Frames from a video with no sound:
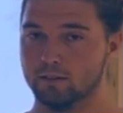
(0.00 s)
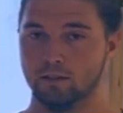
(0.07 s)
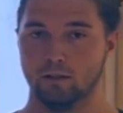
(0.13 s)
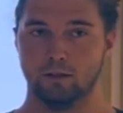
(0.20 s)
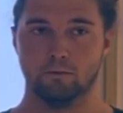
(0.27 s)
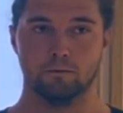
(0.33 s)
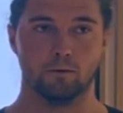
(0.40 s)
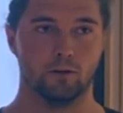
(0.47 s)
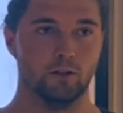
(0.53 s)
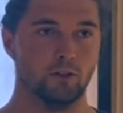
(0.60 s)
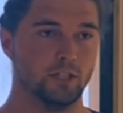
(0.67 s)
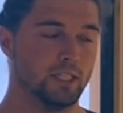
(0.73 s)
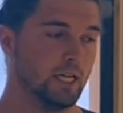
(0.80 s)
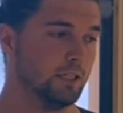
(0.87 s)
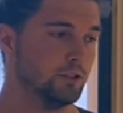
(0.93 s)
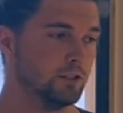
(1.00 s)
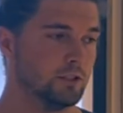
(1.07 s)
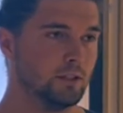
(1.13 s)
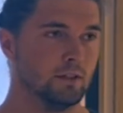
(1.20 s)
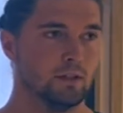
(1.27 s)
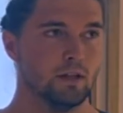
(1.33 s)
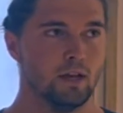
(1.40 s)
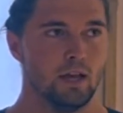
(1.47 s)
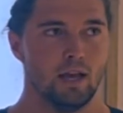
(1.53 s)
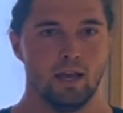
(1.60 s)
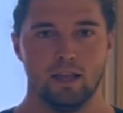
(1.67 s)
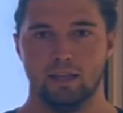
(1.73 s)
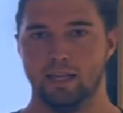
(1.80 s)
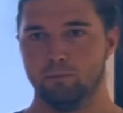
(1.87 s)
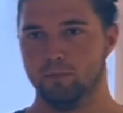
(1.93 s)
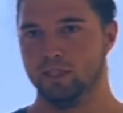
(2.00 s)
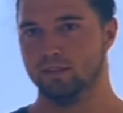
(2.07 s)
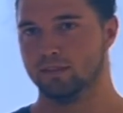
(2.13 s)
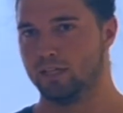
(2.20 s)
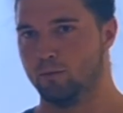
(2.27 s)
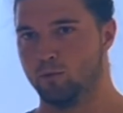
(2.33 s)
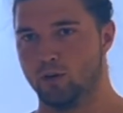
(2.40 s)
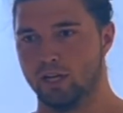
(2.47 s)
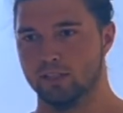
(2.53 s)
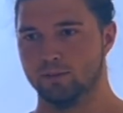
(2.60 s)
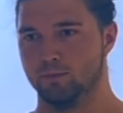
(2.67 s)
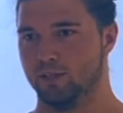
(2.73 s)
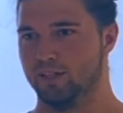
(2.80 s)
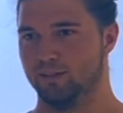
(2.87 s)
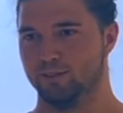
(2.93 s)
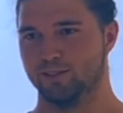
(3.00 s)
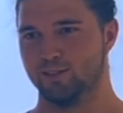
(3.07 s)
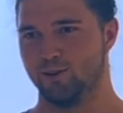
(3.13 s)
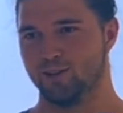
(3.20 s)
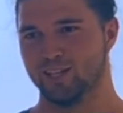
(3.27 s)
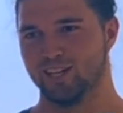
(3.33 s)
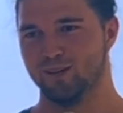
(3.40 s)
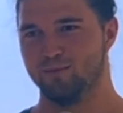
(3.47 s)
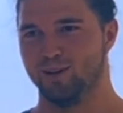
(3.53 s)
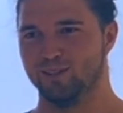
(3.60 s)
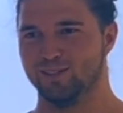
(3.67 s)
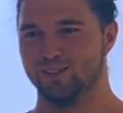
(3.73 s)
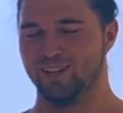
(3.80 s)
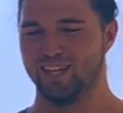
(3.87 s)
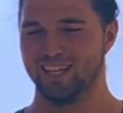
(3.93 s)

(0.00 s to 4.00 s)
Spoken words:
a lot for your attention. Let me summarize what I was talking about. So